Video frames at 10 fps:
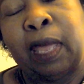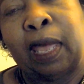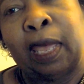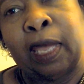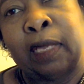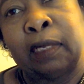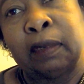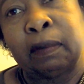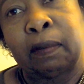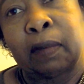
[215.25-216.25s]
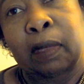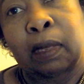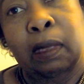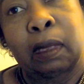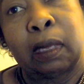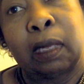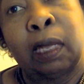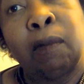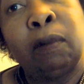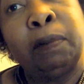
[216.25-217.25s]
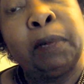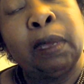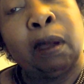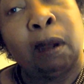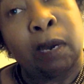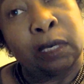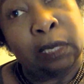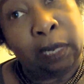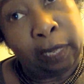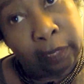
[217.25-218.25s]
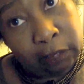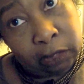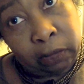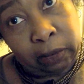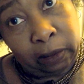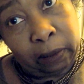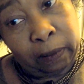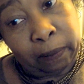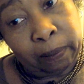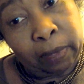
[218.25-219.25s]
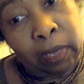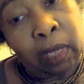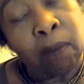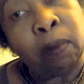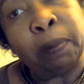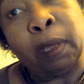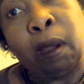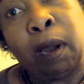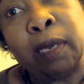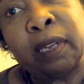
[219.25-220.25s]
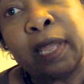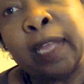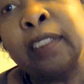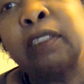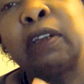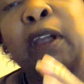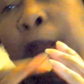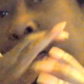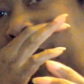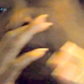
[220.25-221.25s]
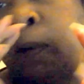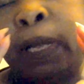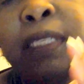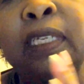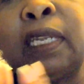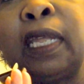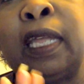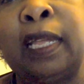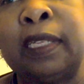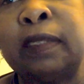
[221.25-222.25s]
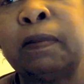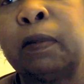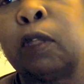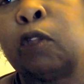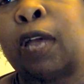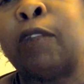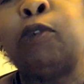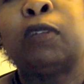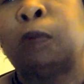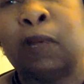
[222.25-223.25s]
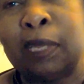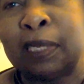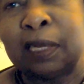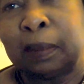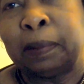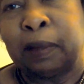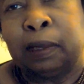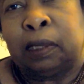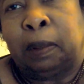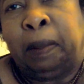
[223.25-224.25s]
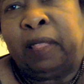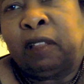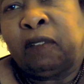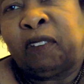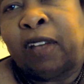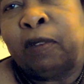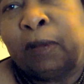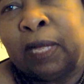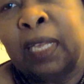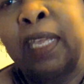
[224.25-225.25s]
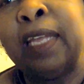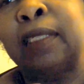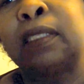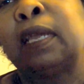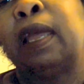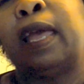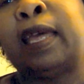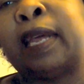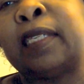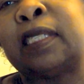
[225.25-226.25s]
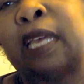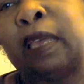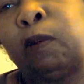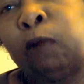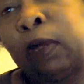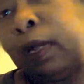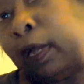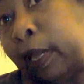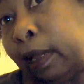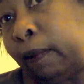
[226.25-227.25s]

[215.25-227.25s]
And it would be hard to answer. It would be hard to answer. And the reason is you say, well, this is a, it's the mother, the father, and the kids. And I say, really?